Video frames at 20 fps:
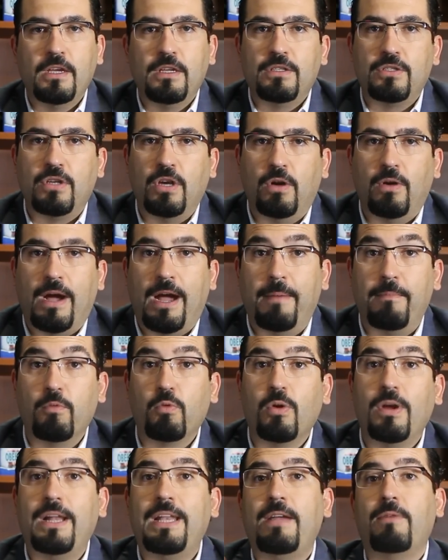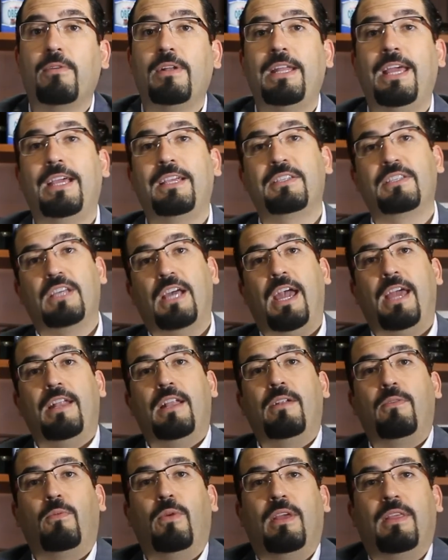So I'm really
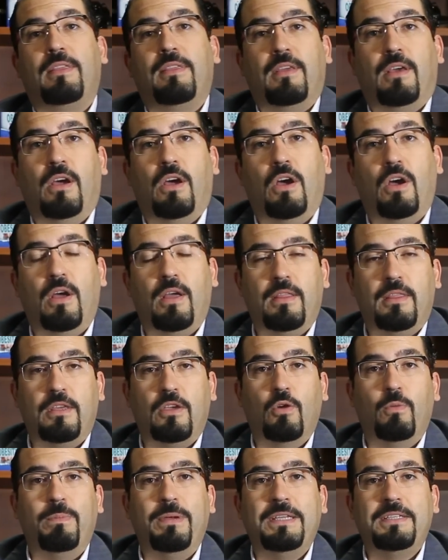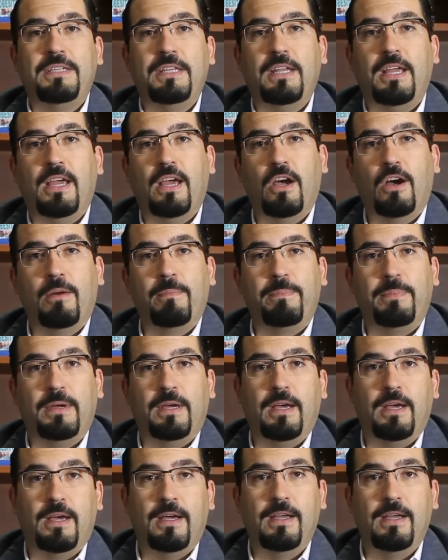excited with the Obesity Help